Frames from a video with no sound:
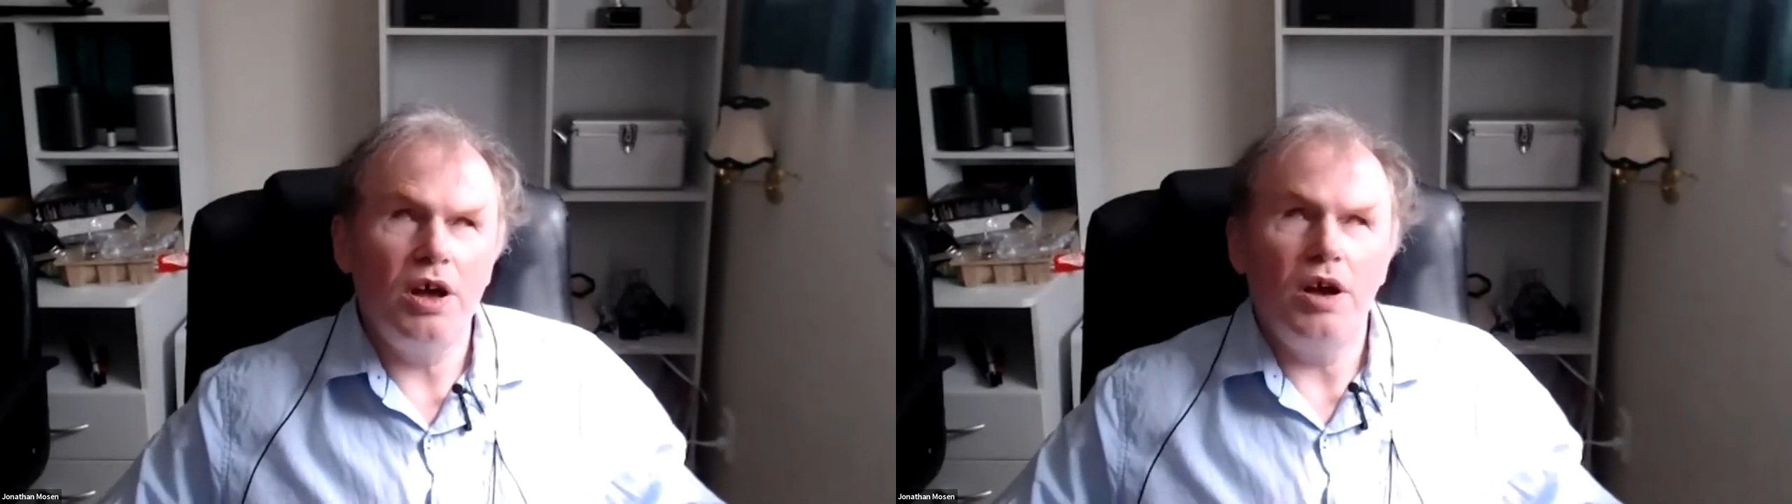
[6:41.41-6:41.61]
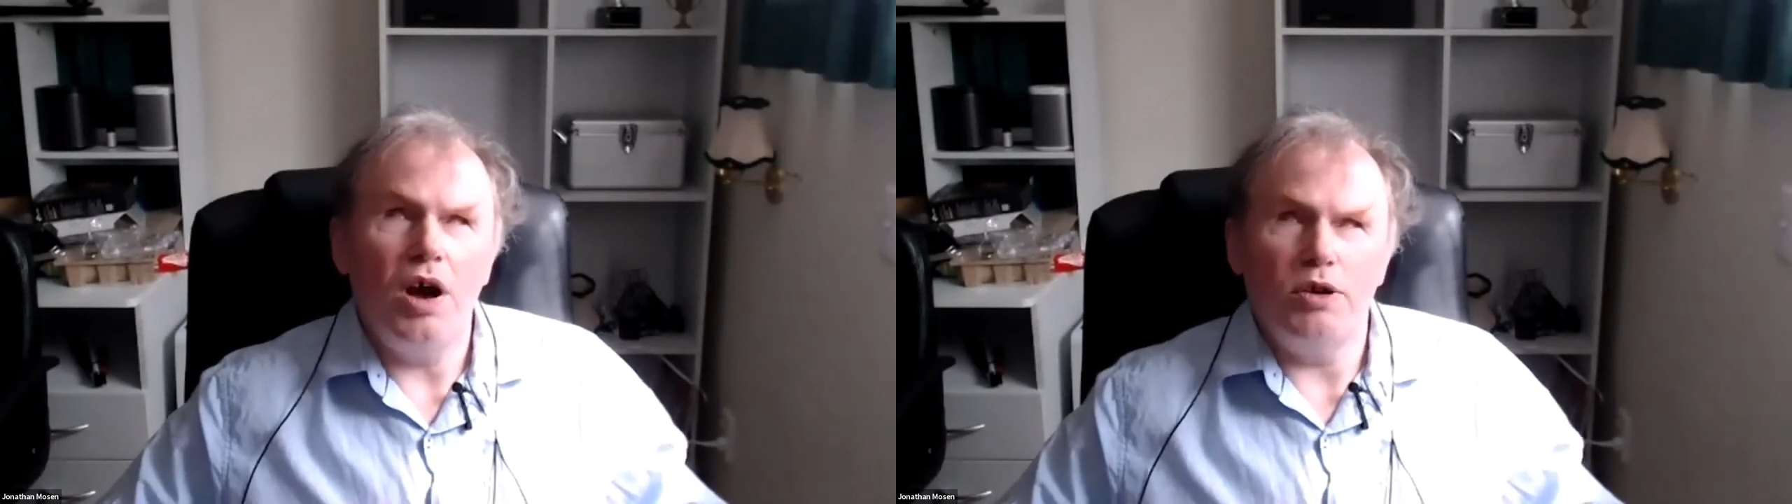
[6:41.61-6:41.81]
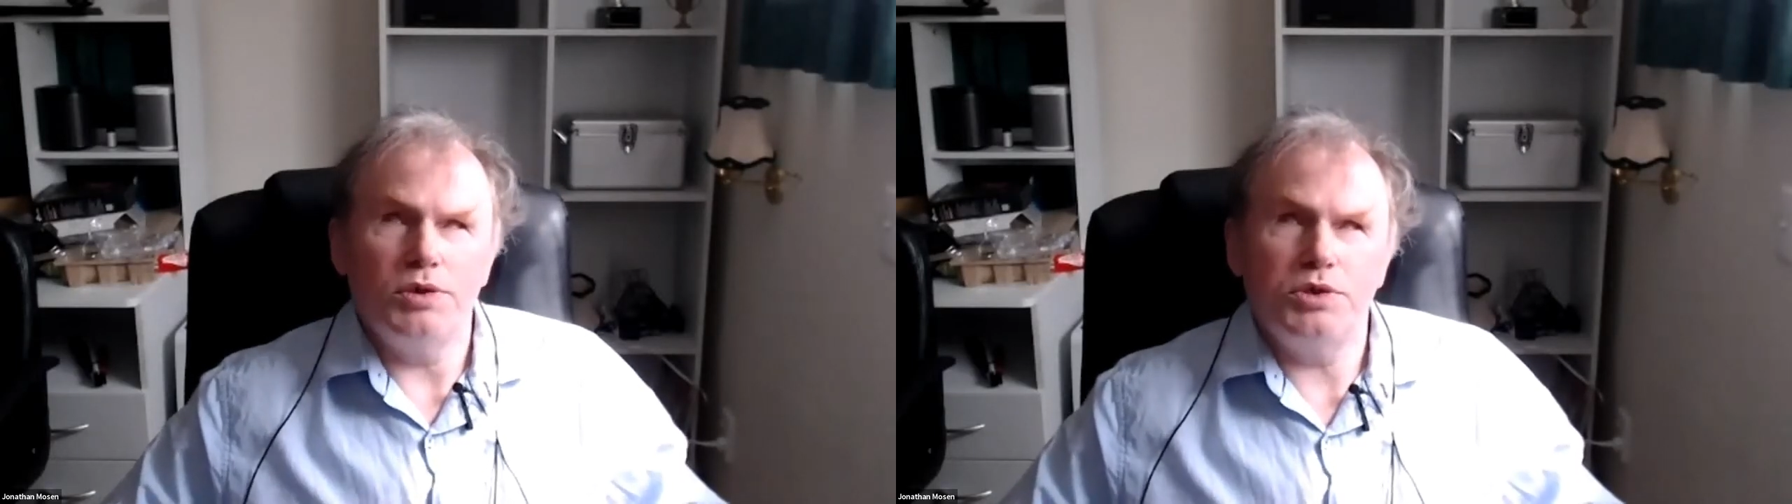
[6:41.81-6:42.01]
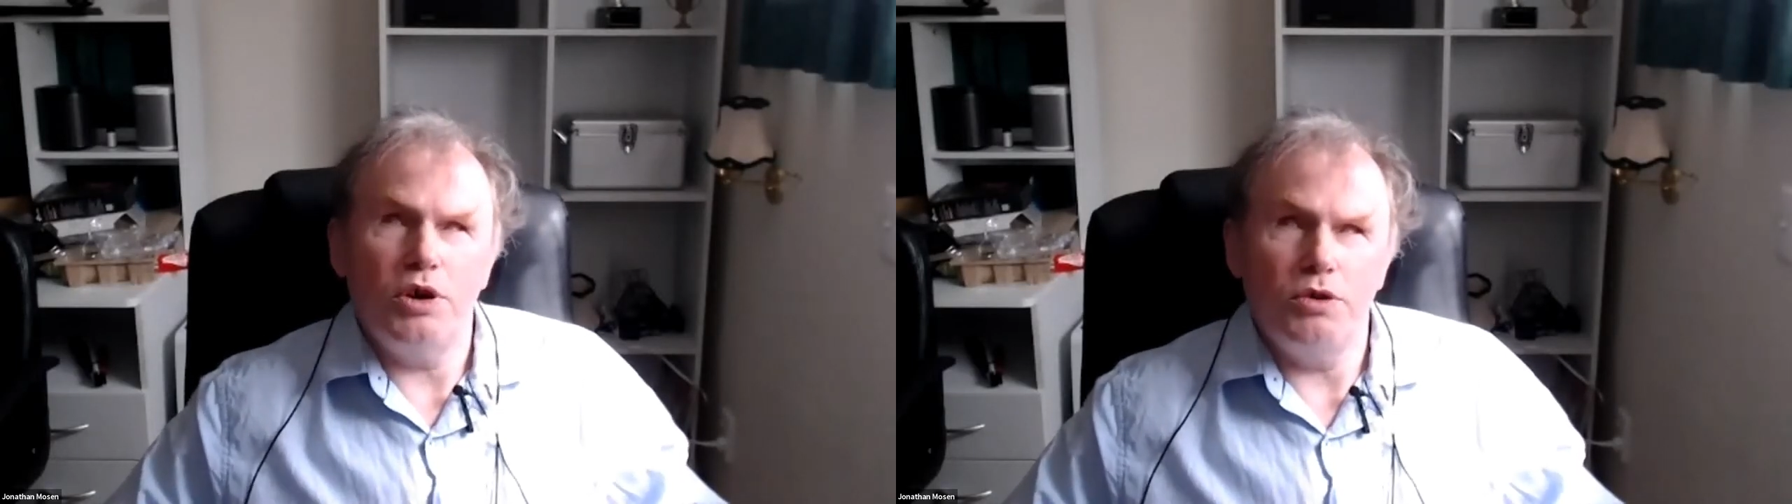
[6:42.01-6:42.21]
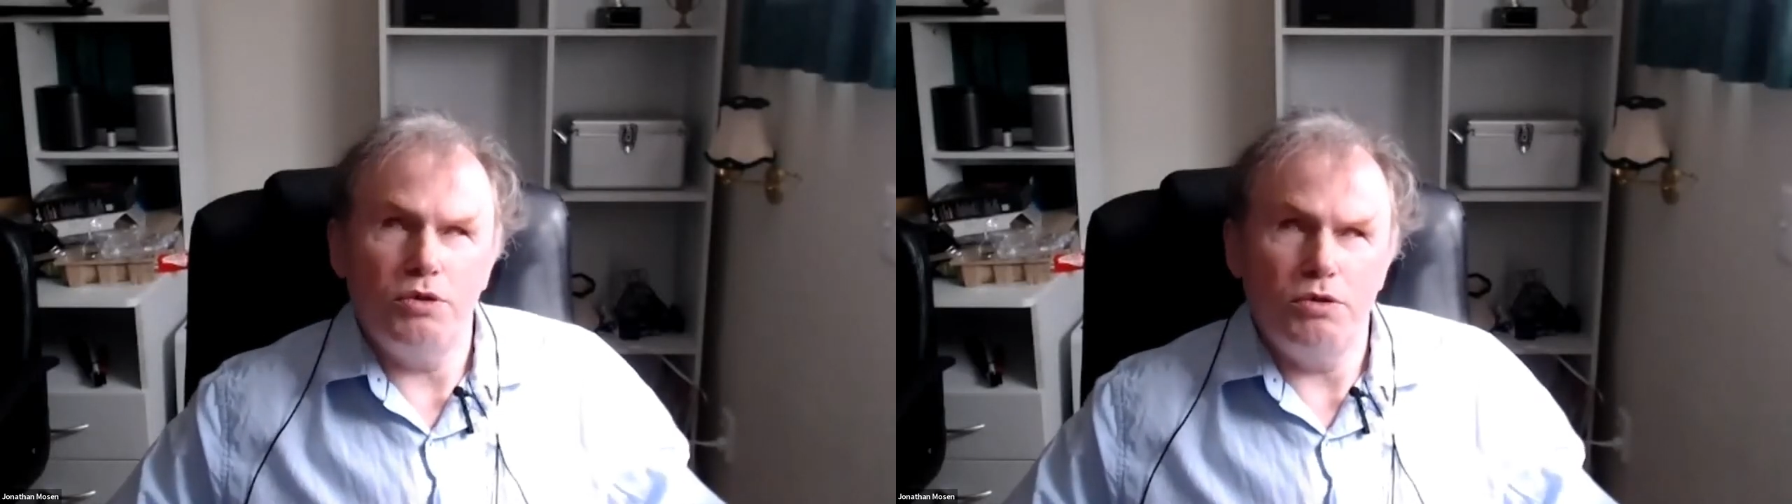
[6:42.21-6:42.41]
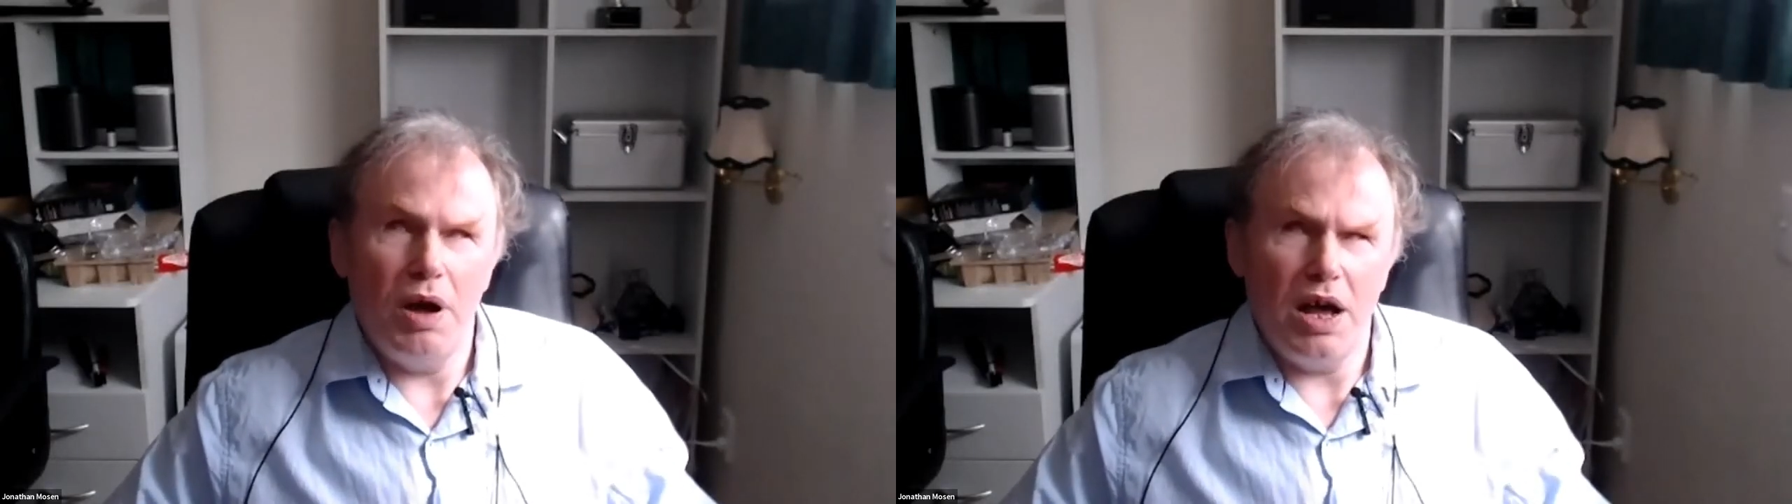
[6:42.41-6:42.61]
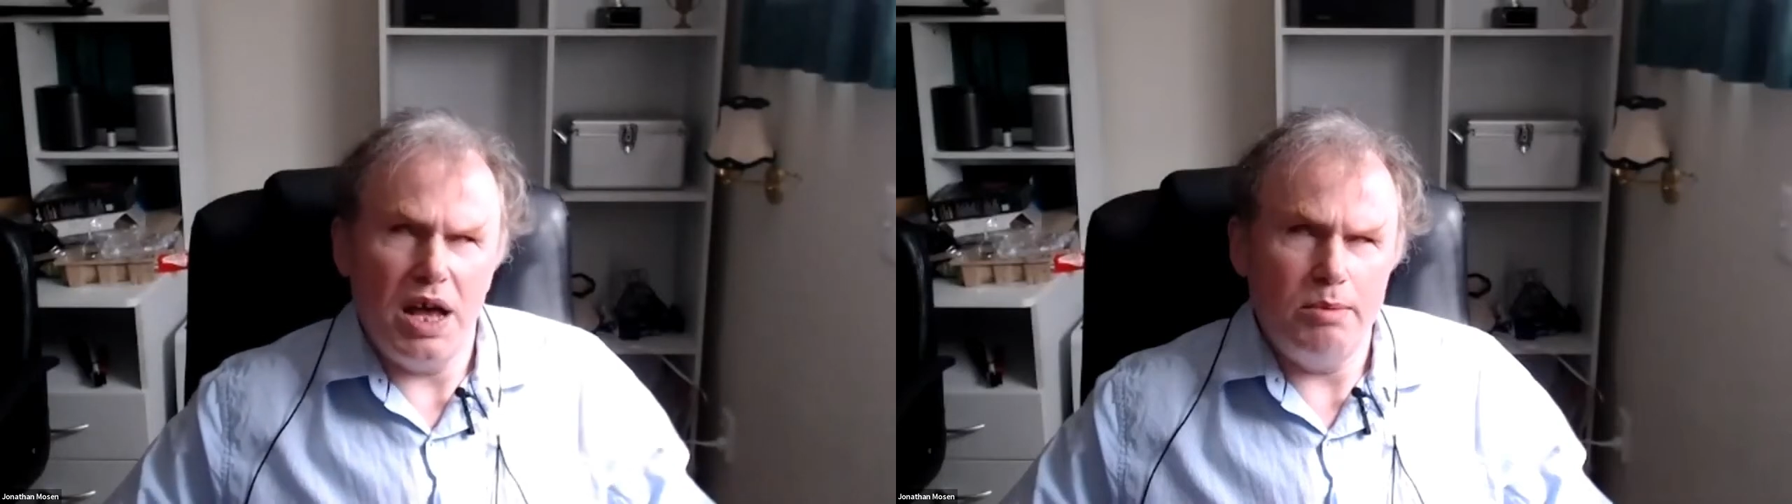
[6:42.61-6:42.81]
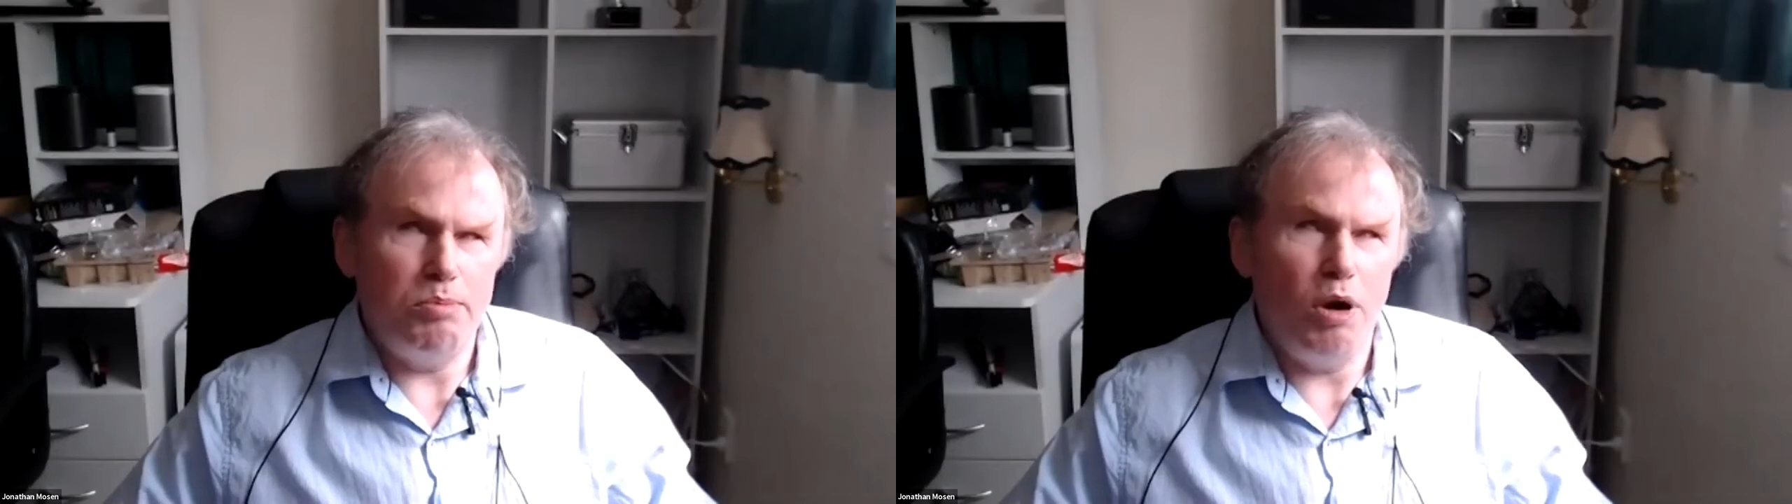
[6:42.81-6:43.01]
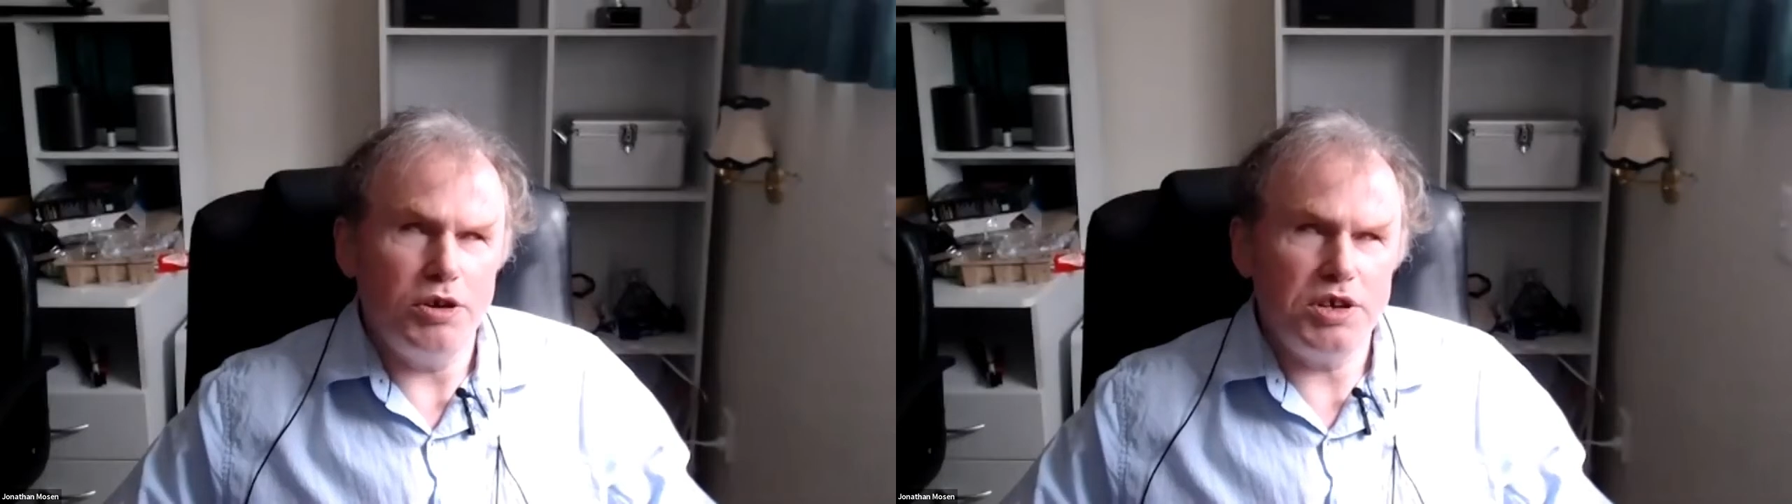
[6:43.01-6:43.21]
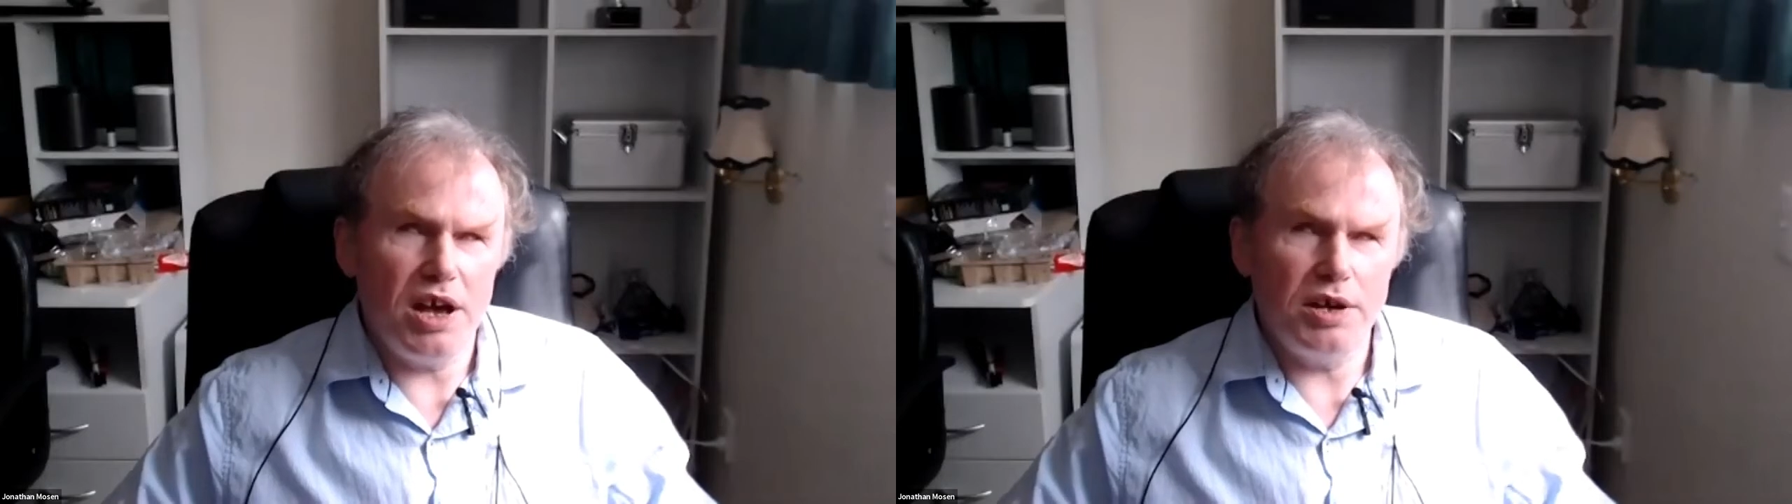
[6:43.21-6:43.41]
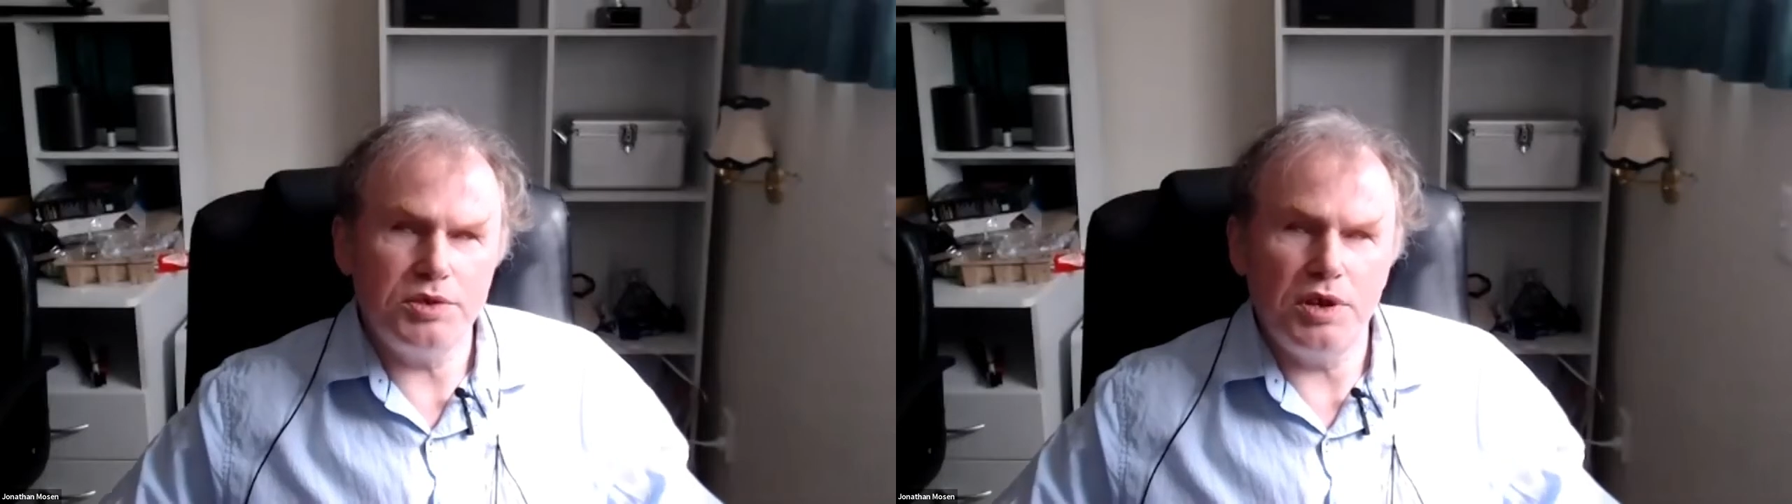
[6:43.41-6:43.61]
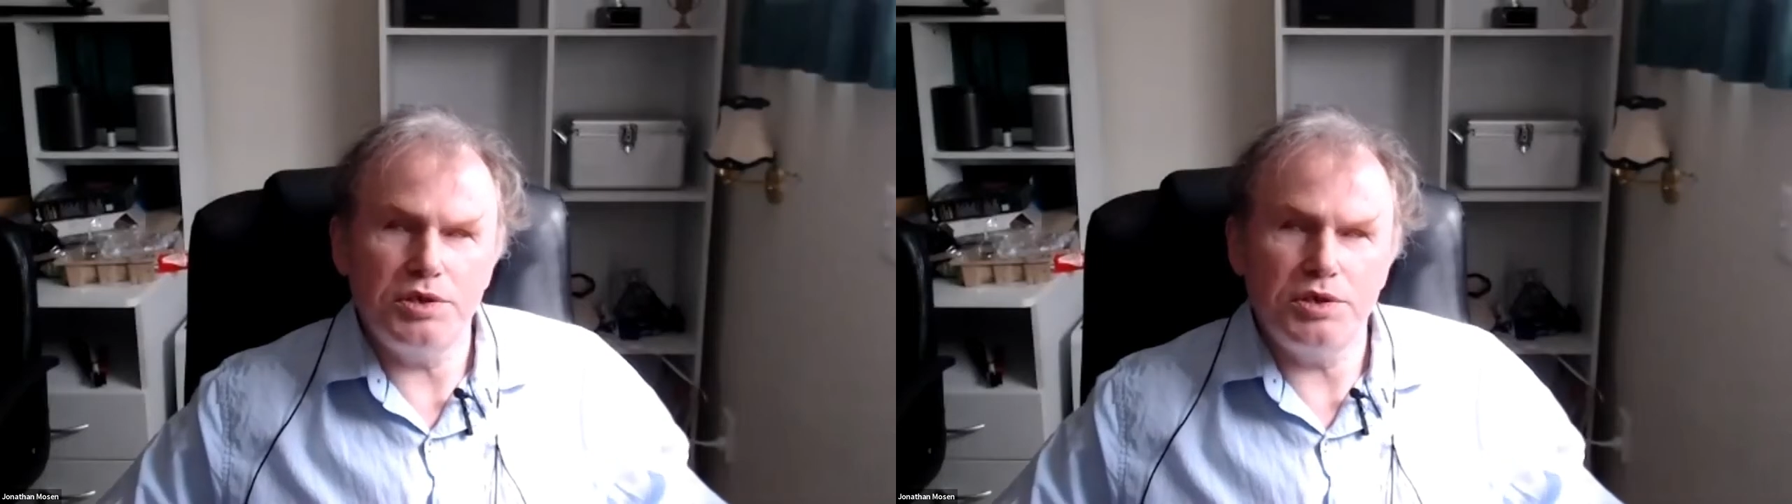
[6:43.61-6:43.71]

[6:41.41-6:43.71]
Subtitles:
I also am a podcaster,